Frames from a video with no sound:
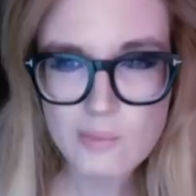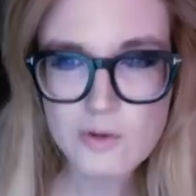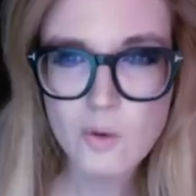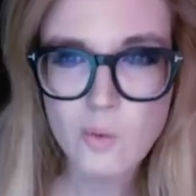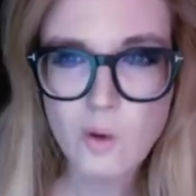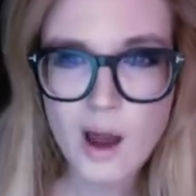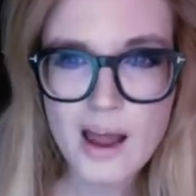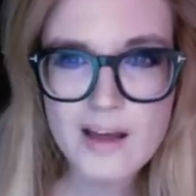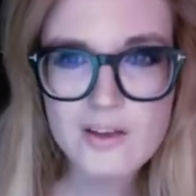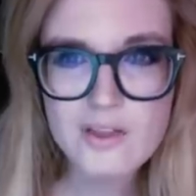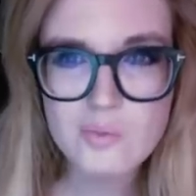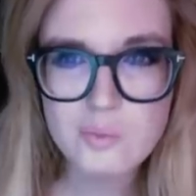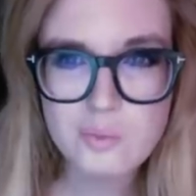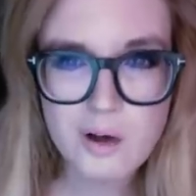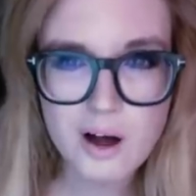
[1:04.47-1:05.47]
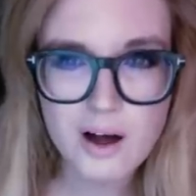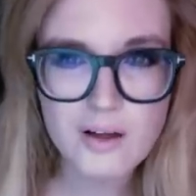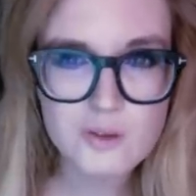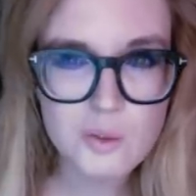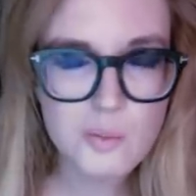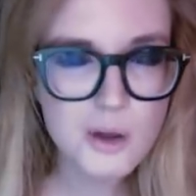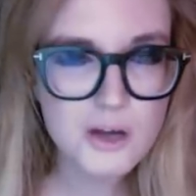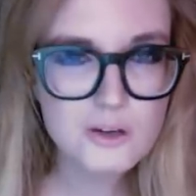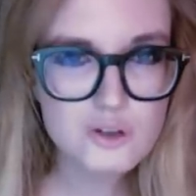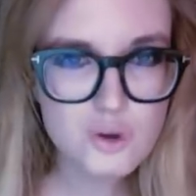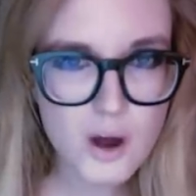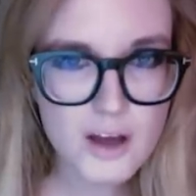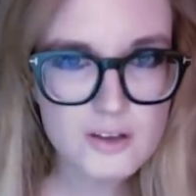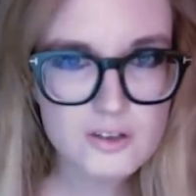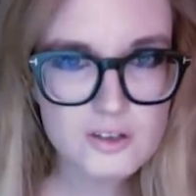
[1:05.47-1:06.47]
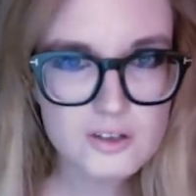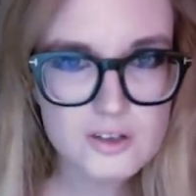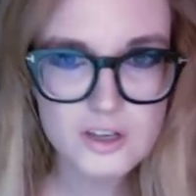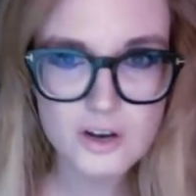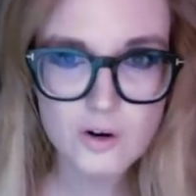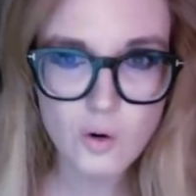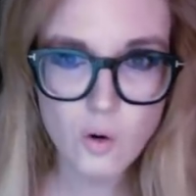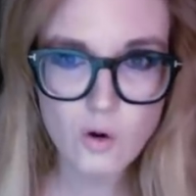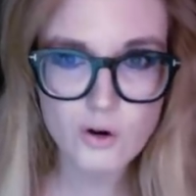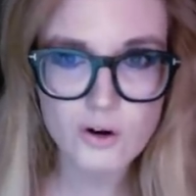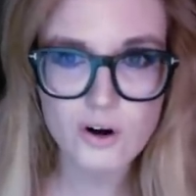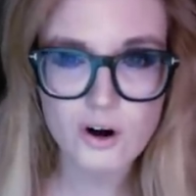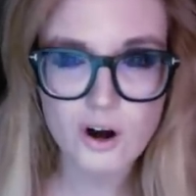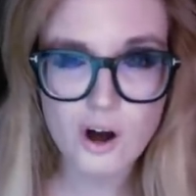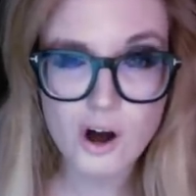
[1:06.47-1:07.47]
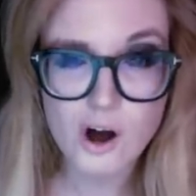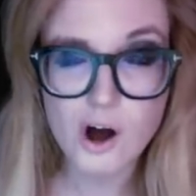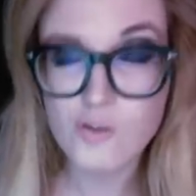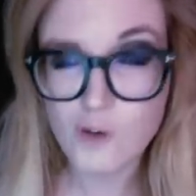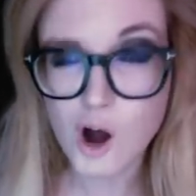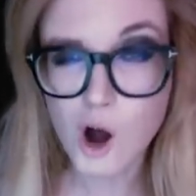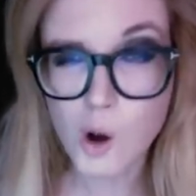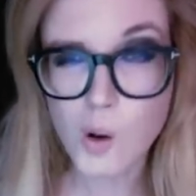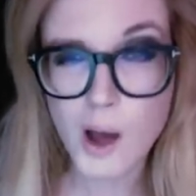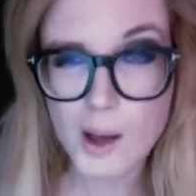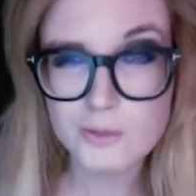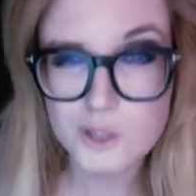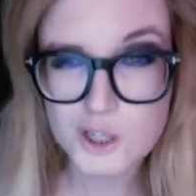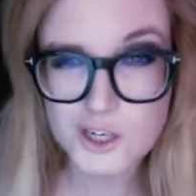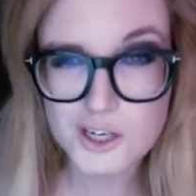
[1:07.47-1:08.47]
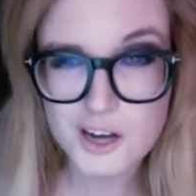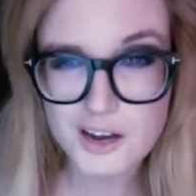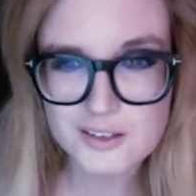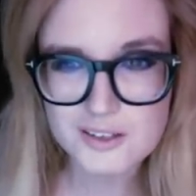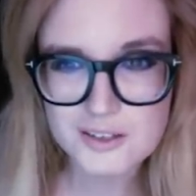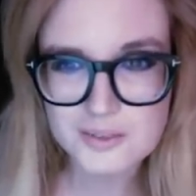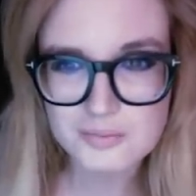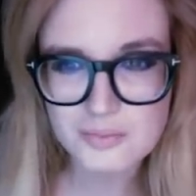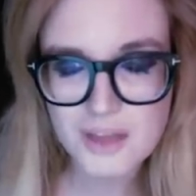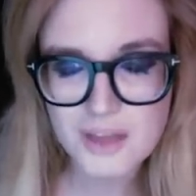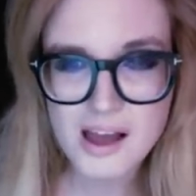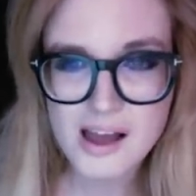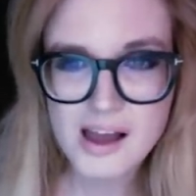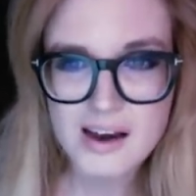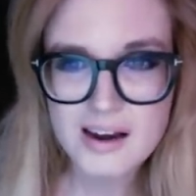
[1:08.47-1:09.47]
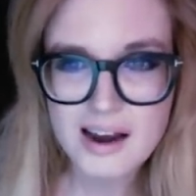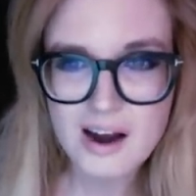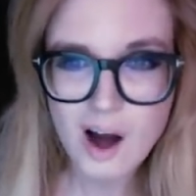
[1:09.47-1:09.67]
going to rank the uh, the big twists in order of OMGness. Now,